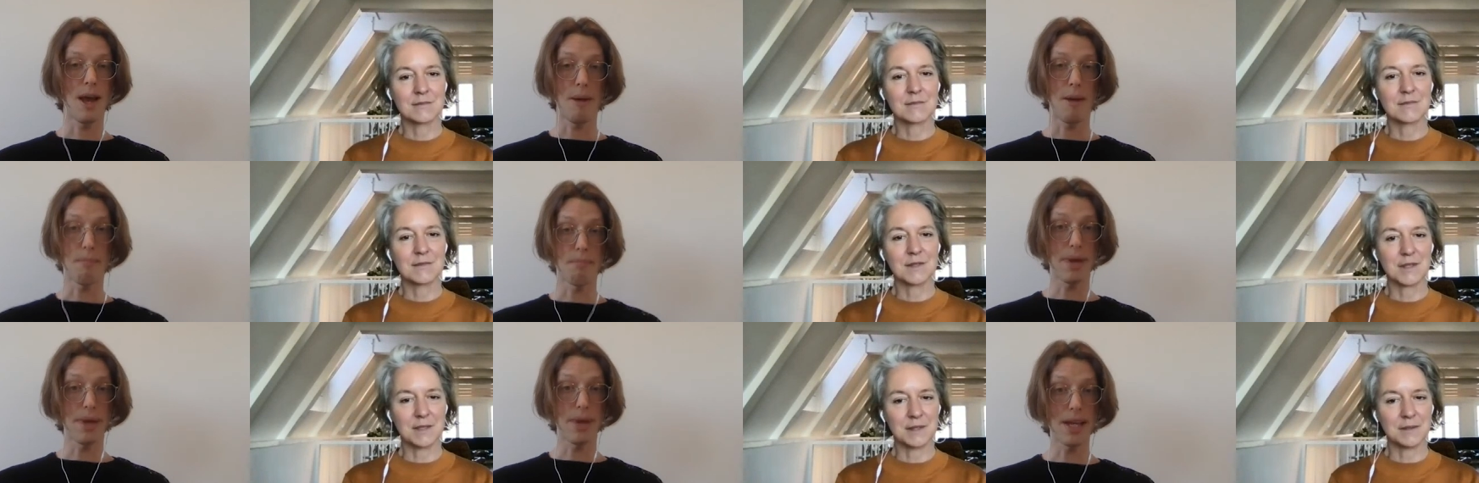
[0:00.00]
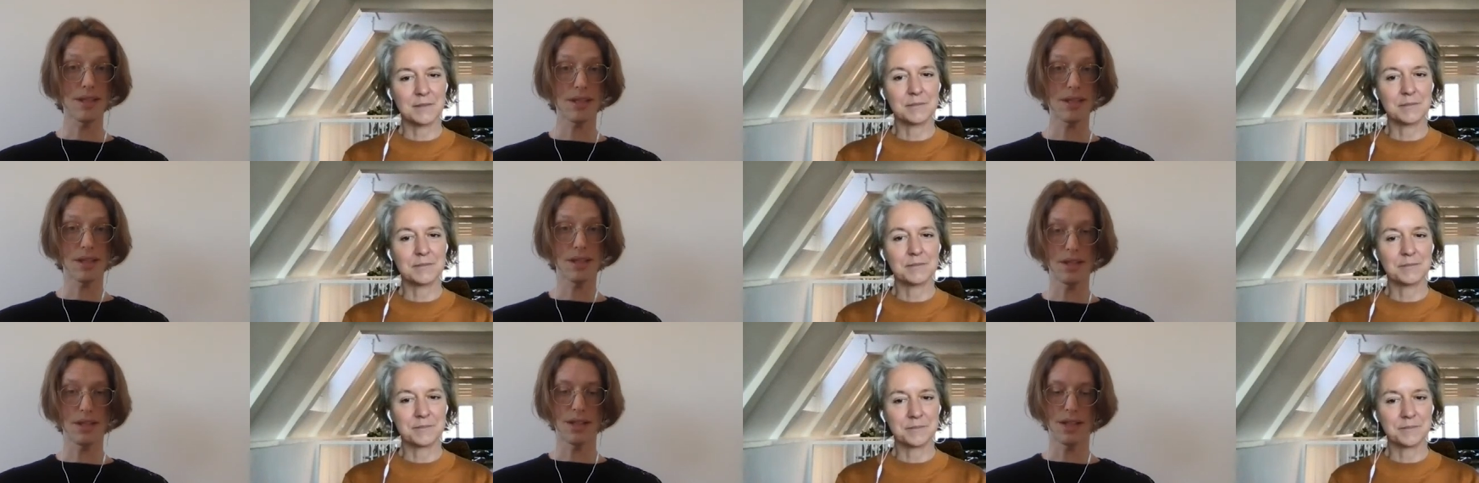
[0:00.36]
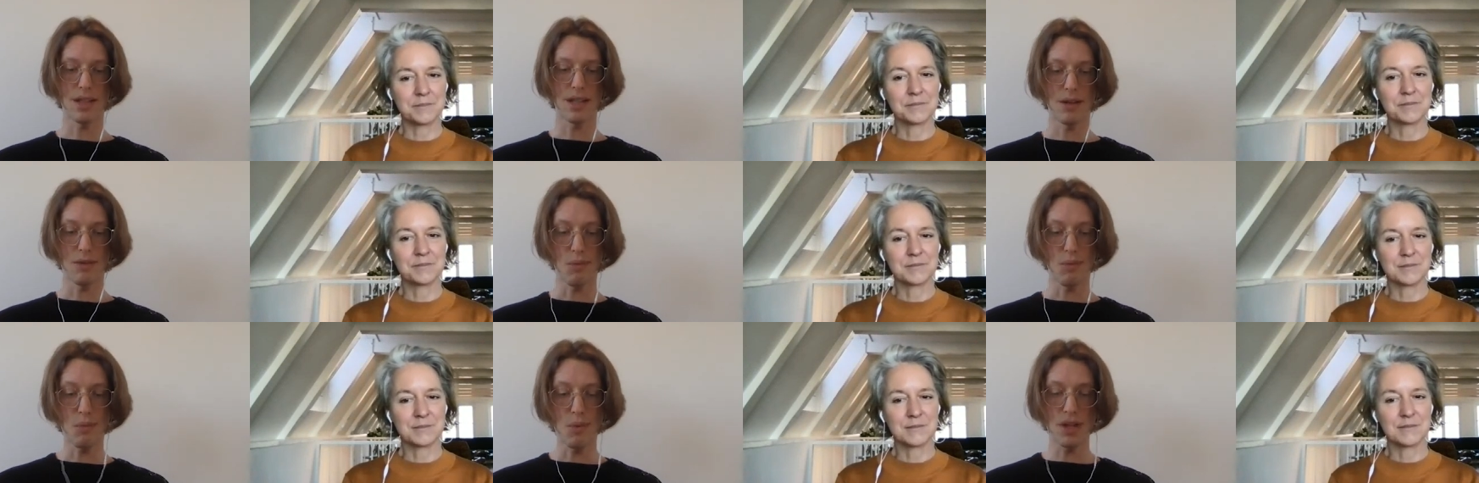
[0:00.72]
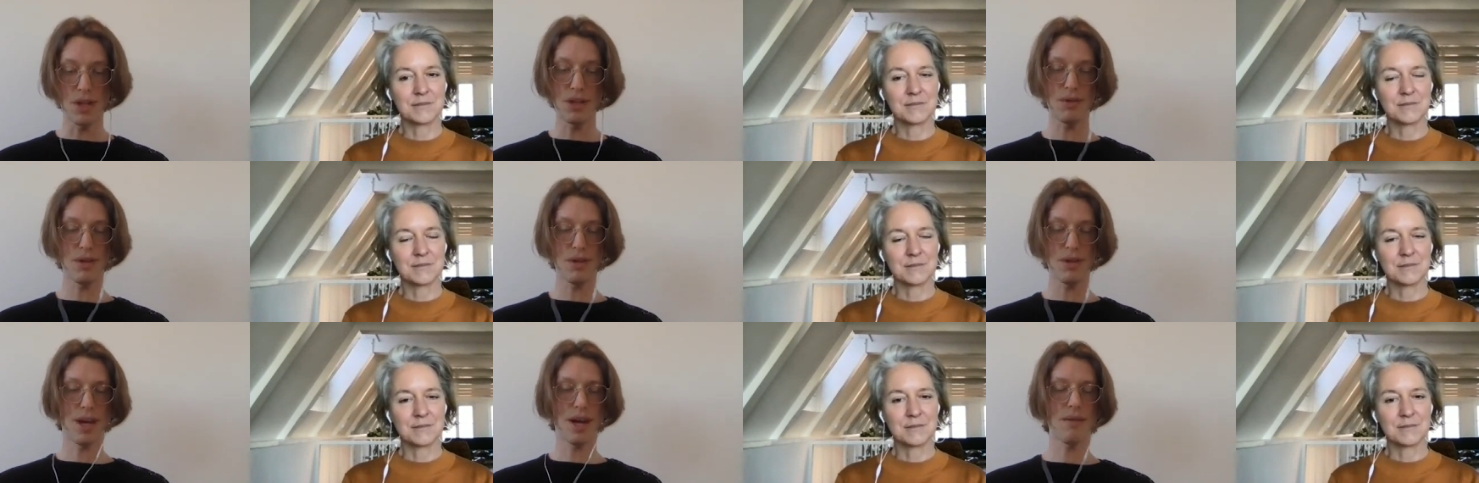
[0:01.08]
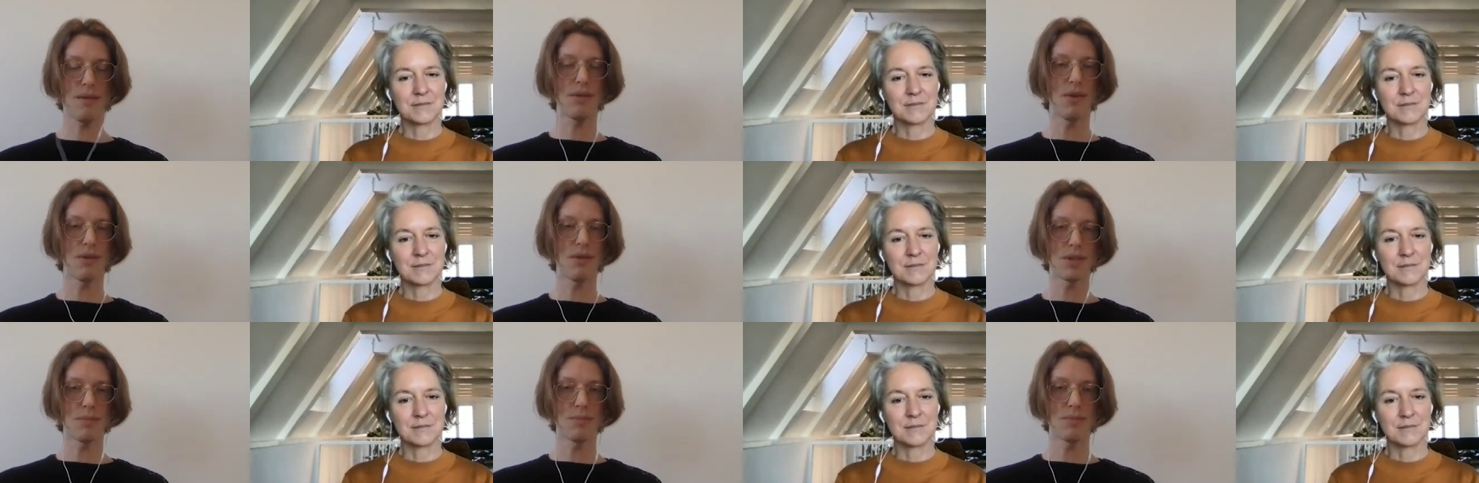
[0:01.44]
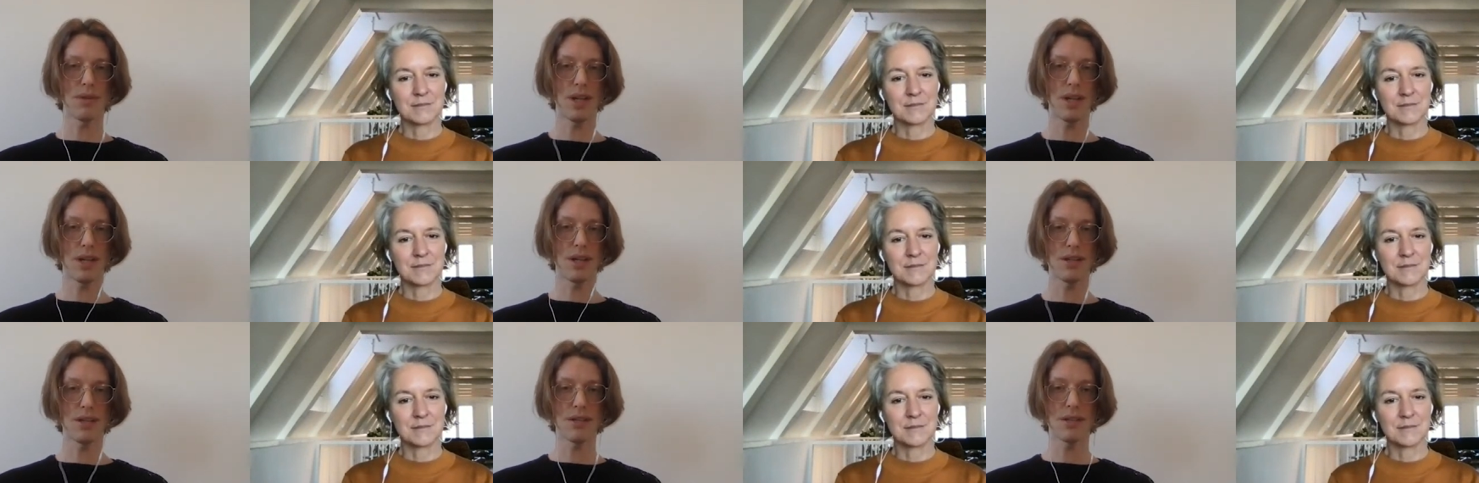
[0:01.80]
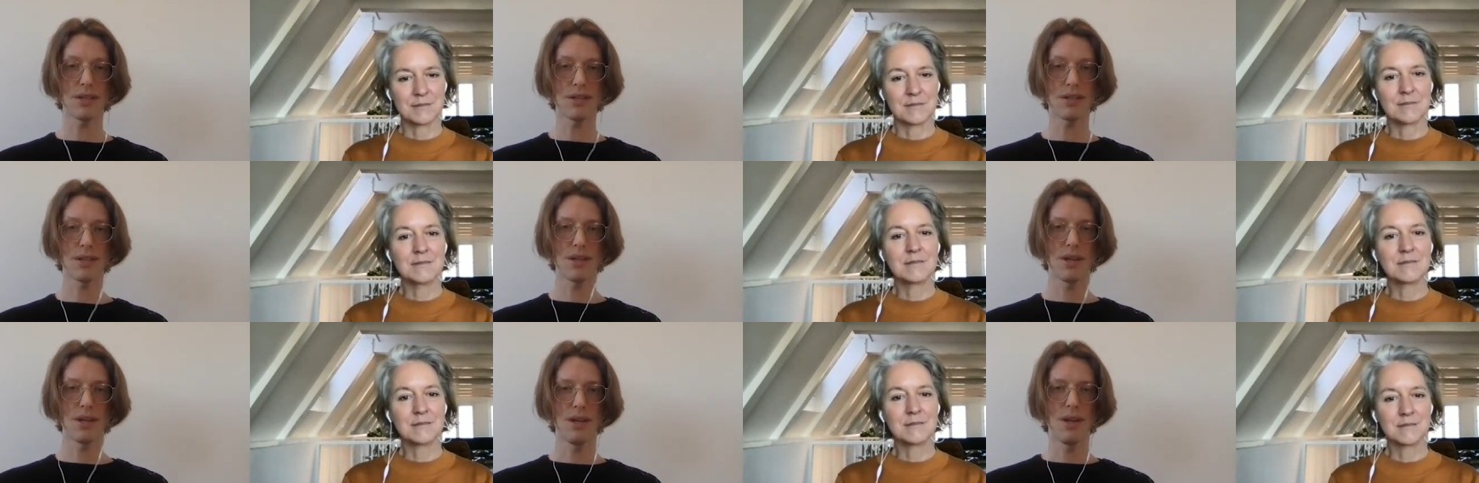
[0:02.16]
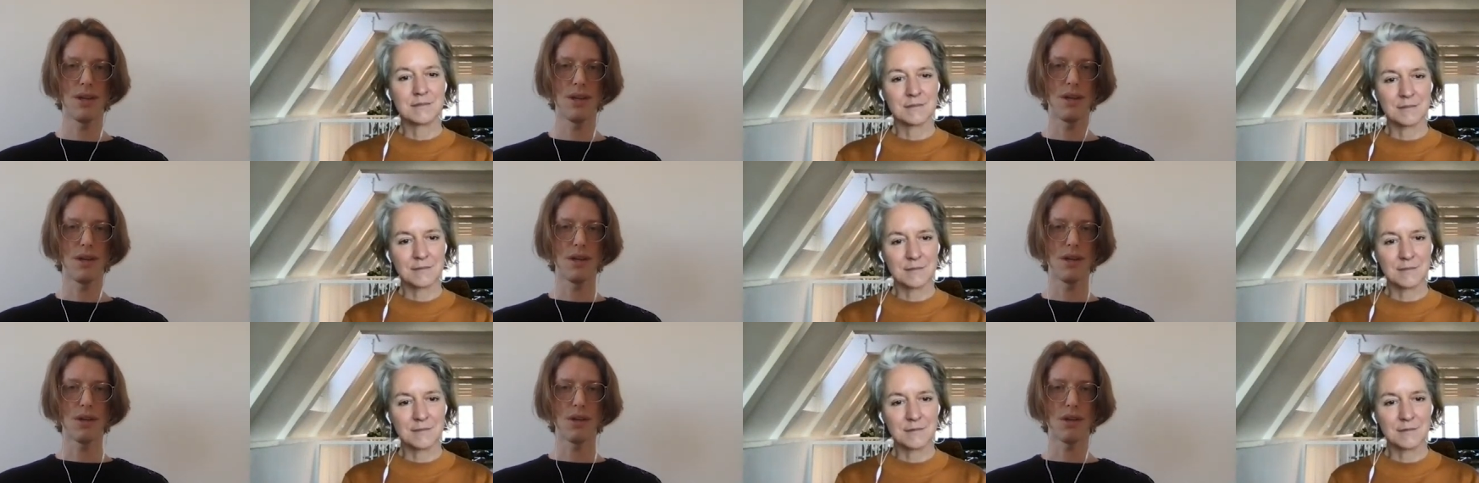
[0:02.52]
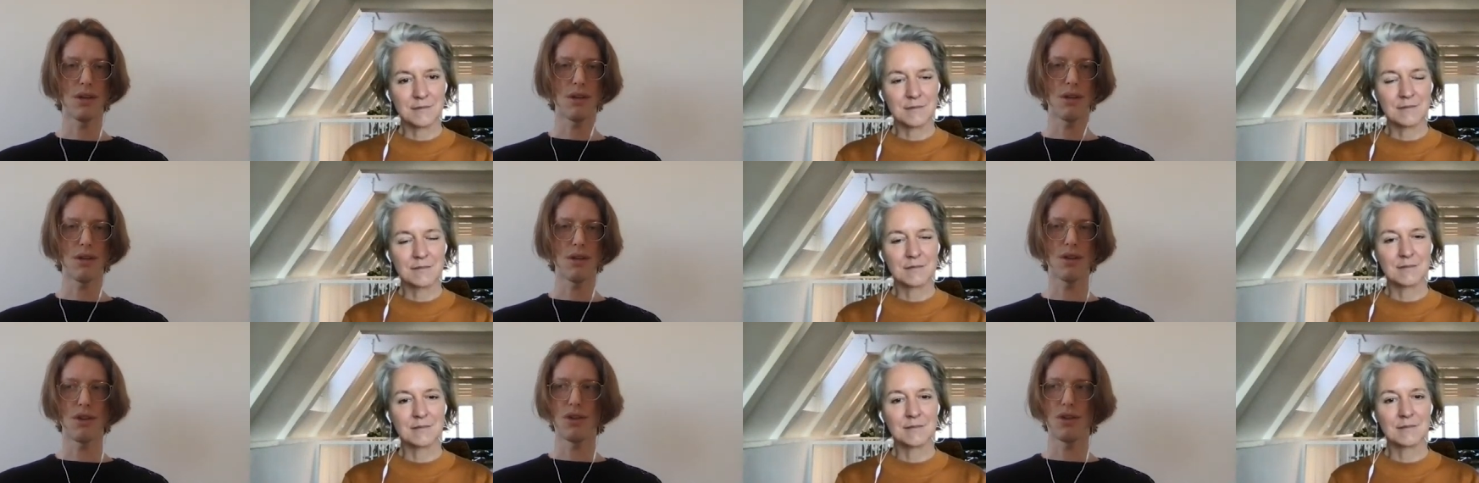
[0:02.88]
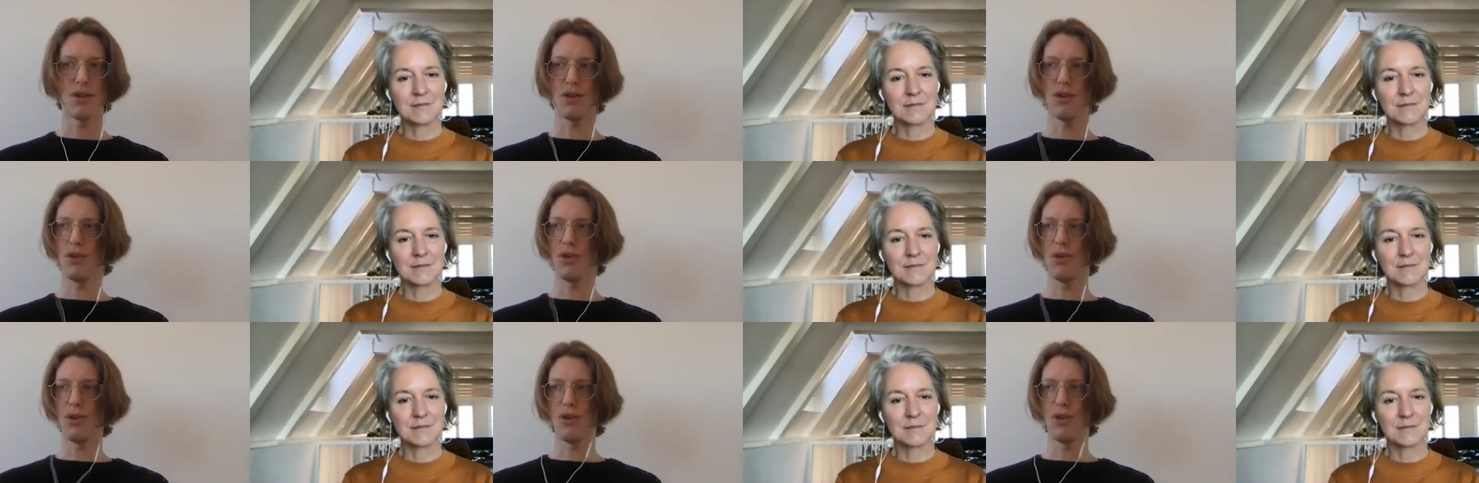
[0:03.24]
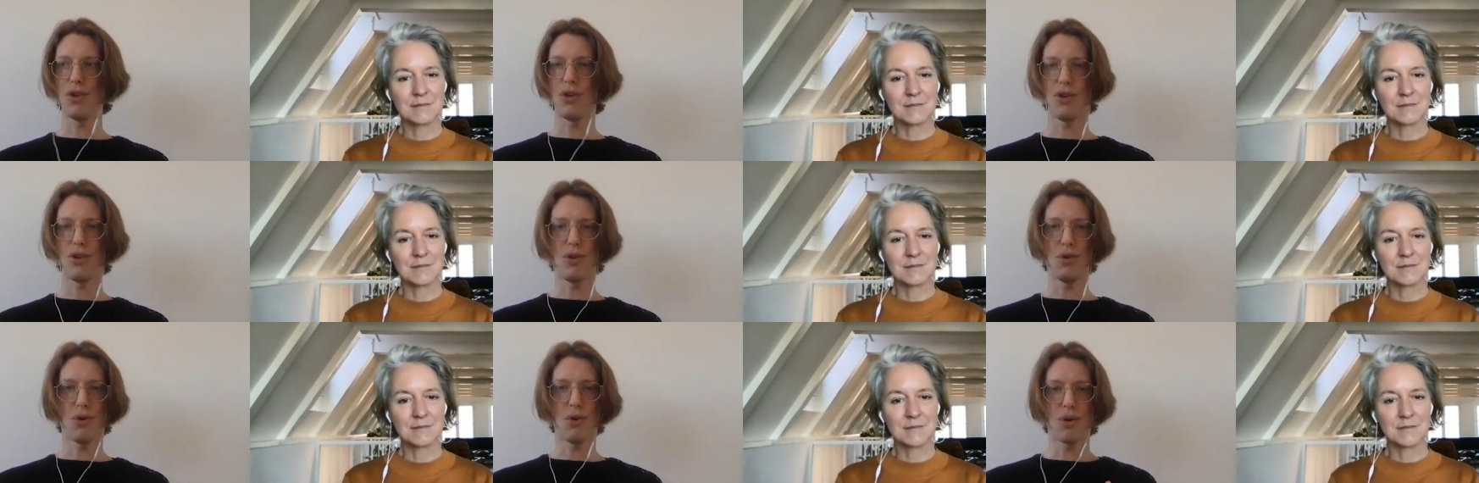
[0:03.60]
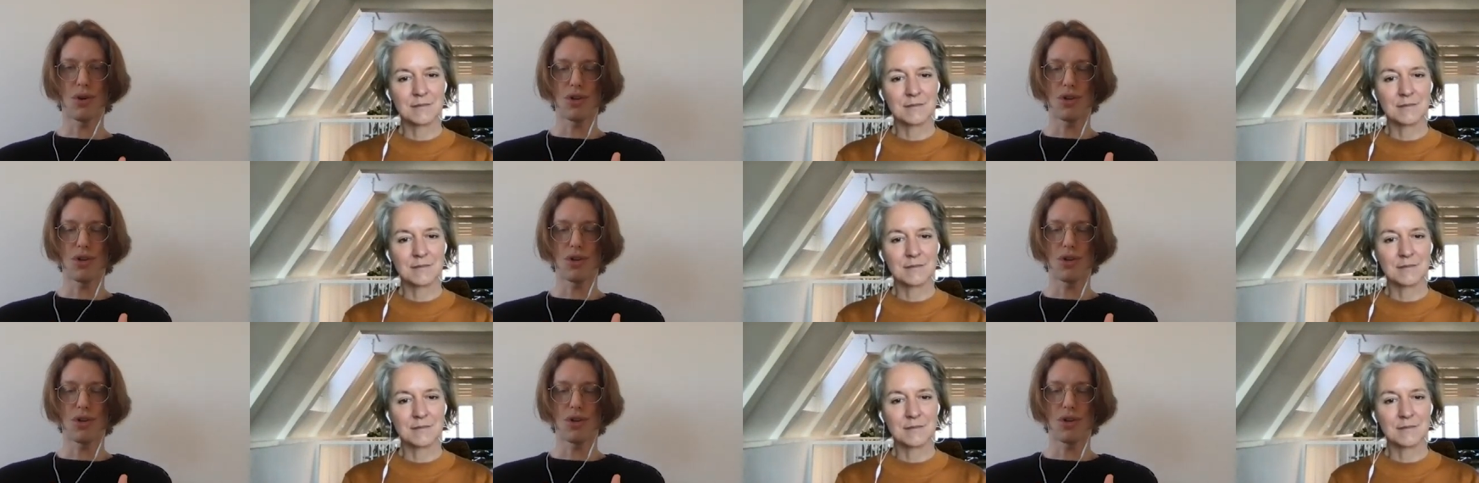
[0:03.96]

Speaker 1: And basically, when you have those in place, your